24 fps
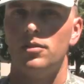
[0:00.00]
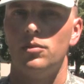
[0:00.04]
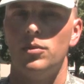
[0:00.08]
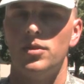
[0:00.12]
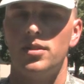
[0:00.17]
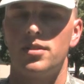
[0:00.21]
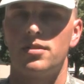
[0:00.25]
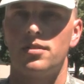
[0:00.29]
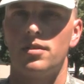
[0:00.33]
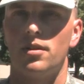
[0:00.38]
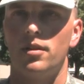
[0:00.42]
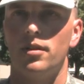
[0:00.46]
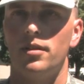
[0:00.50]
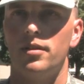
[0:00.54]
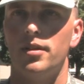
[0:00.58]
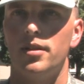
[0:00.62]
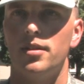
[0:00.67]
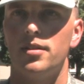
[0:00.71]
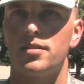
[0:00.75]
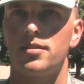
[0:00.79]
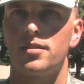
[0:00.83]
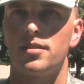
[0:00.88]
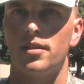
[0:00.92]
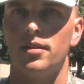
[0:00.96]
We started
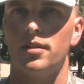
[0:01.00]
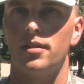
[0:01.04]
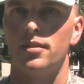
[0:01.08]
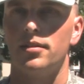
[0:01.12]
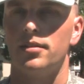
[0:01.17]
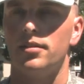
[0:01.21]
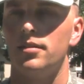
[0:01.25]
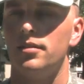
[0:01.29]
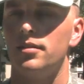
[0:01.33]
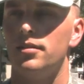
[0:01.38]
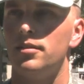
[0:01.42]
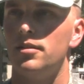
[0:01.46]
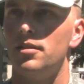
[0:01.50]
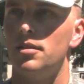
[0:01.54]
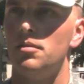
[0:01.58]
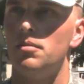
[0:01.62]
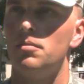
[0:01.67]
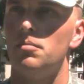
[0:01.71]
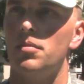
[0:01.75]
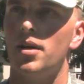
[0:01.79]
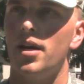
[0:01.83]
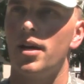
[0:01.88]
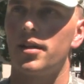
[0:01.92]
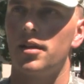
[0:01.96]
this
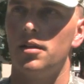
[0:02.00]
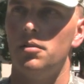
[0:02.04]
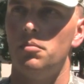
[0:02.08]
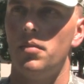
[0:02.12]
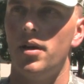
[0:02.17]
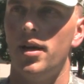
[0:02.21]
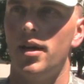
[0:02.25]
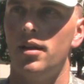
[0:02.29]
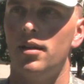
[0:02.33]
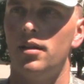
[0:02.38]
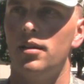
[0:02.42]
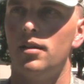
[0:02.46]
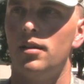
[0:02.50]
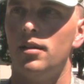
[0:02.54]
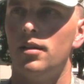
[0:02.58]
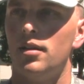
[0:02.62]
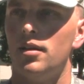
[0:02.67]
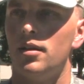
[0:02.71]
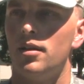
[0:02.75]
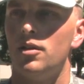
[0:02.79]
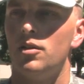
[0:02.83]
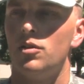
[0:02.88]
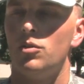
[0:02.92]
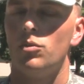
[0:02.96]
back in May
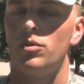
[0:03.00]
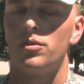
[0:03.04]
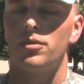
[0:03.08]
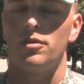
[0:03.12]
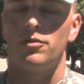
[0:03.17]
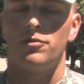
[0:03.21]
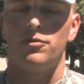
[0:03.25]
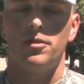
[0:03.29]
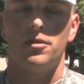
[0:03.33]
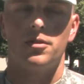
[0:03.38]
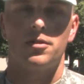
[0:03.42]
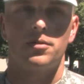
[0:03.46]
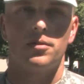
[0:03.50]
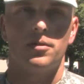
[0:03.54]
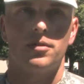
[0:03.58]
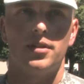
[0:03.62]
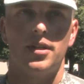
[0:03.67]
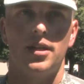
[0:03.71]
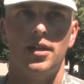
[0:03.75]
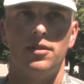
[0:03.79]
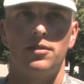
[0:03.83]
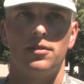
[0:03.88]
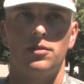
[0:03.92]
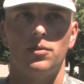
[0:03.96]
with our first
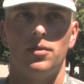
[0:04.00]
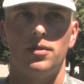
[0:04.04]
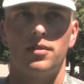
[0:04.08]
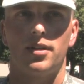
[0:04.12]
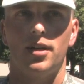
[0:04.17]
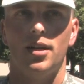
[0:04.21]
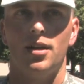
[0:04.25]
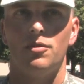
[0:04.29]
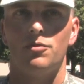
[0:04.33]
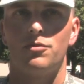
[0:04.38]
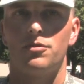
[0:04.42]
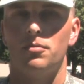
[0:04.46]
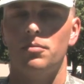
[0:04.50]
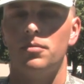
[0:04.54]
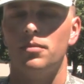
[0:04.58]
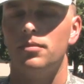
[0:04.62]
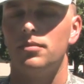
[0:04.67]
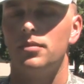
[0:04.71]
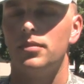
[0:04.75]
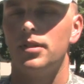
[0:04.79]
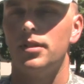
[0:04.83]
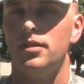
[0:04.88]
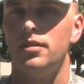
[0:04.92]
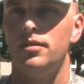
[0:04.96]
rotation, which came from
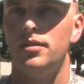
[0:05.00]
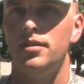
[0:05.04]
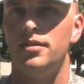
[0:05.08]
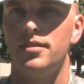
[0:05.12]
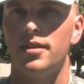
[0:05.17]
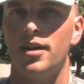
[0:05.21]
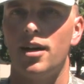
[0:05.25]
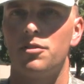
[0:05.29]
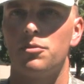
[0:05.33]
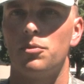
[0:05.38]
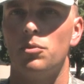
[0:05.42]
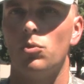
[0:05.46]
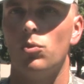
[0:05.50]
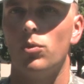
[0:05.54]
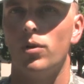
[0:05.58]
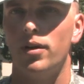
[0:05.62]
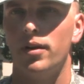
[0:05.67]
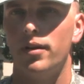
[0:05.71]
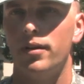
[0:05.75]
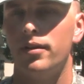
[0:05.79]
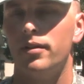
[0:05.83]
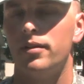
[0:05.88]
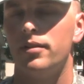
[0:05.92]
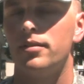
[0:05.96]
Detachment
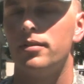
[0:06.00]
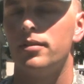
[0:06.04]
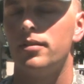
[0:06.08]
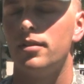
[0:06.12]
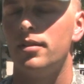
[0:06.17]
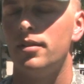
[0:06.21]
1.